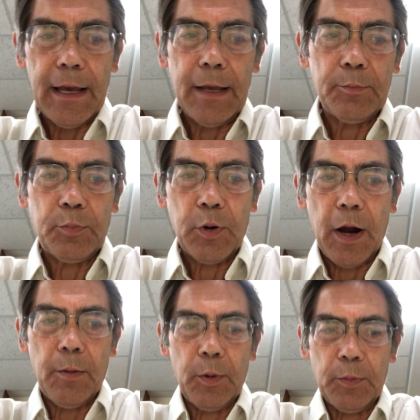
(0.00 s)
and
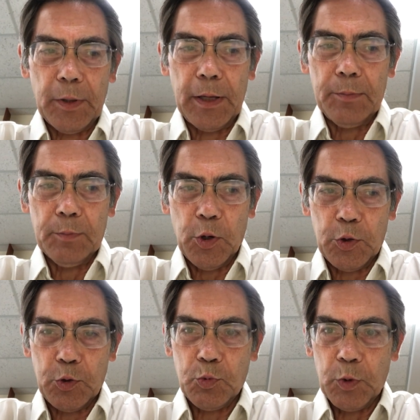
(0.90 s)
probably
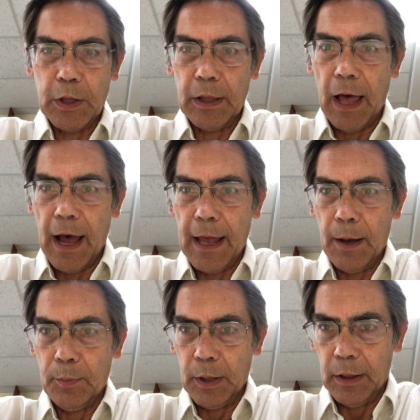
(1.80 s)
most
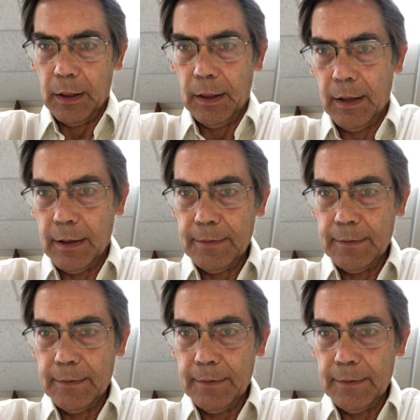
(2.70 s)
reliable